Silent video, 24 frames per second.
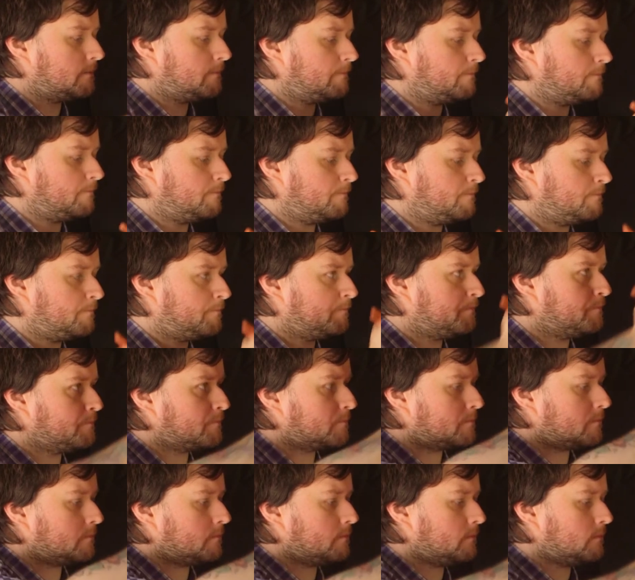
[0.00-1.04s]
There
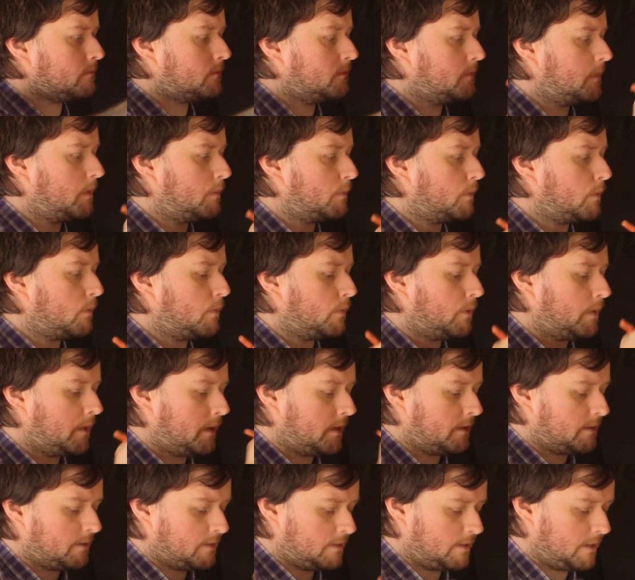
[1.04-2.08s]
we go,
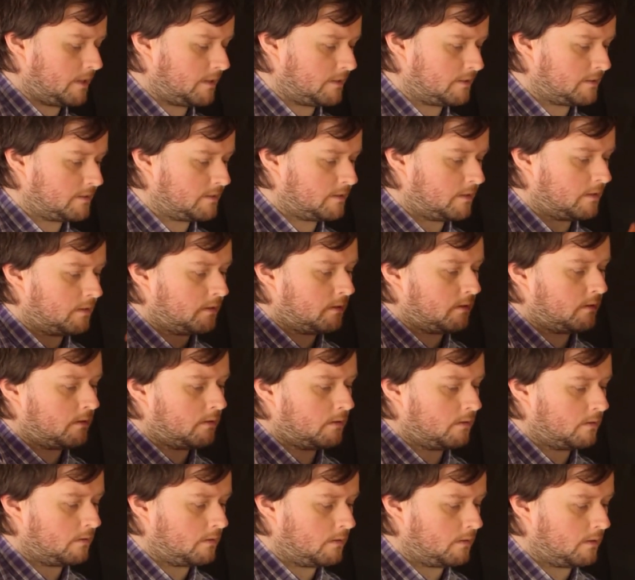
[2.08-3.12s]
yes.
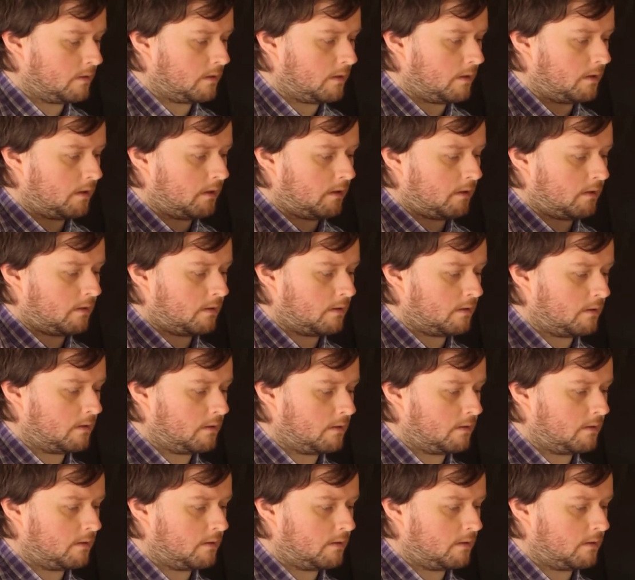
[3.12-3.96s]
Aha!